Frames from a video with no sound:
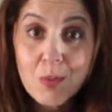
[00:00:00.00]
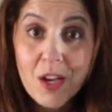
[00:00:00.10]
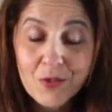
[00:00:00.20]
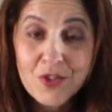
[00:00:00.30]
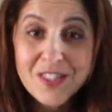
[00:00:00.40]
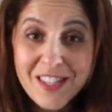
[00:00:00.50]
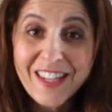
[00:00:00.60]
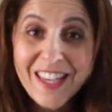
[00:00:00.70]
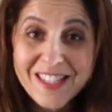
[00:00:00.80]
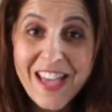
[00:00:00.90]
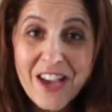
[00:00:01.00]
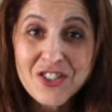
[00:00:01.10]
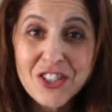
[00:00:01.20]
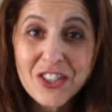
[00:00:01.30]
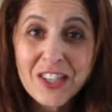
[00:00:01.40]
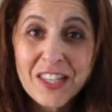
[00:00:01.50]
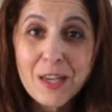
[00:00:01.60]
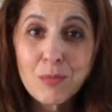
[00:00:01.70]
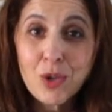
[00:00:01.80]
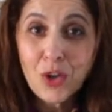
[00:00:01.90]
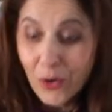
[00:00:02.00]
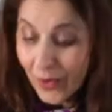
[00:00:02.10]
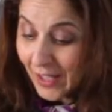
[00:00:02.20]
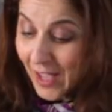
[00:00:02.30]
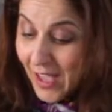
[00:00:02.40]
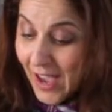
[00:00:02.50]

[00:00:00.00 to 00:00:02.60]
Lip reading: breakfast that is actually going to keep you going.